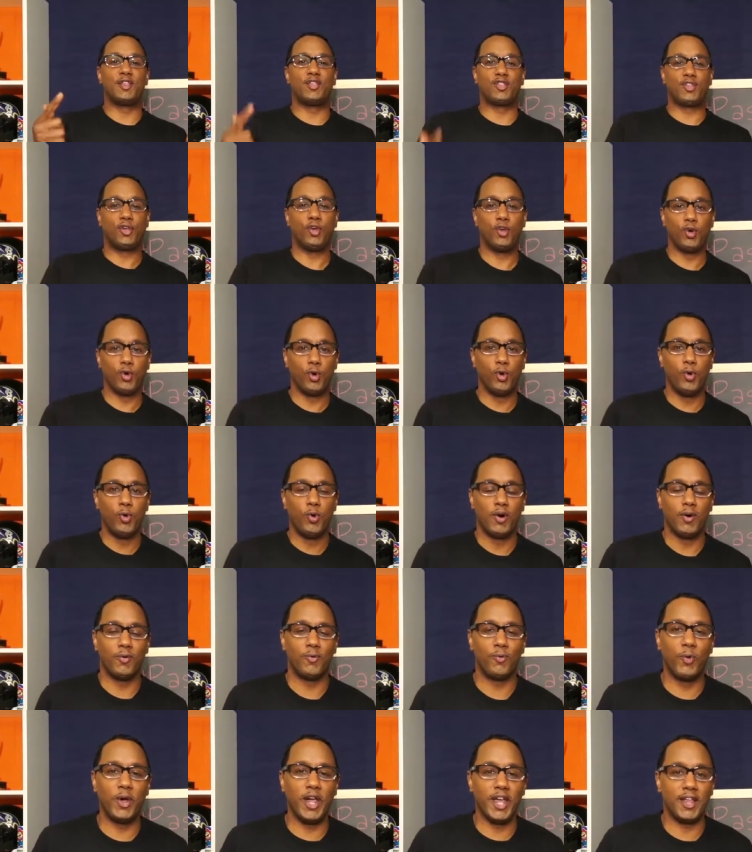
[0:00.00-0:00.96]
2.
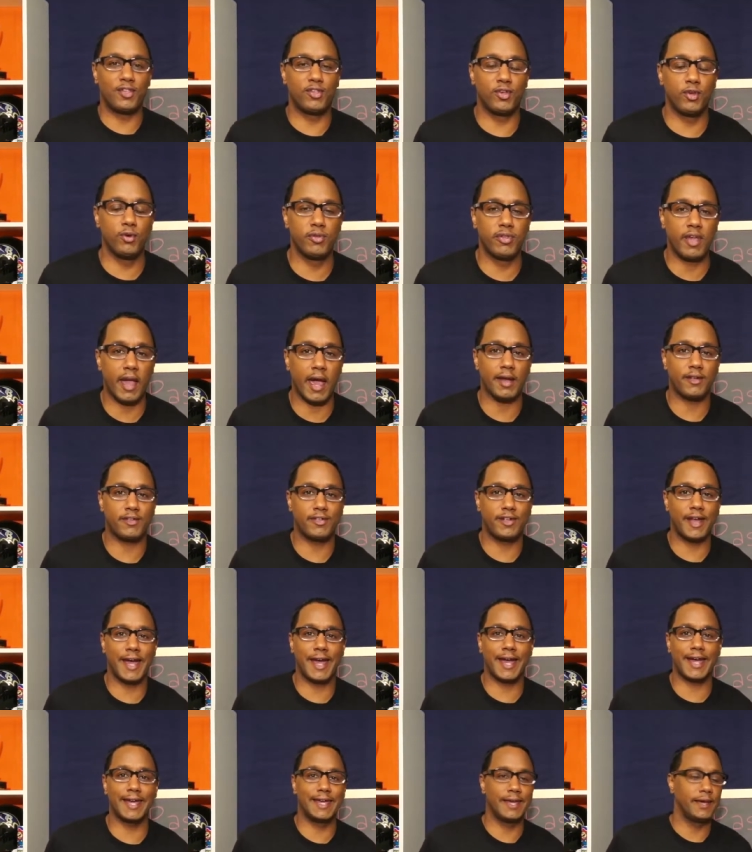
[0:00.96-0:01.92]
Week 2's
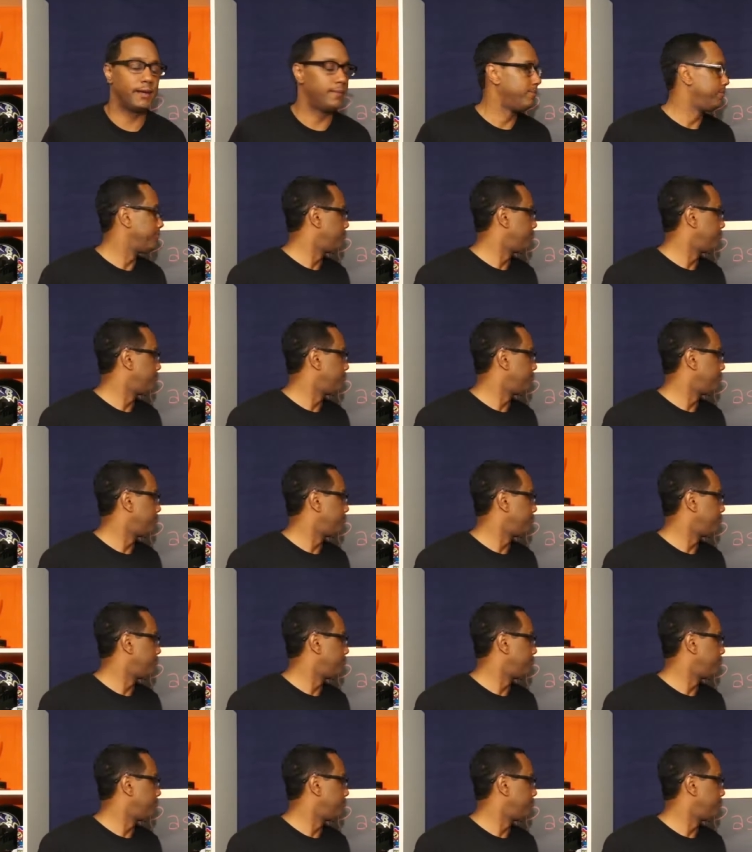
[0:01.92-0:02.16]
hashtag,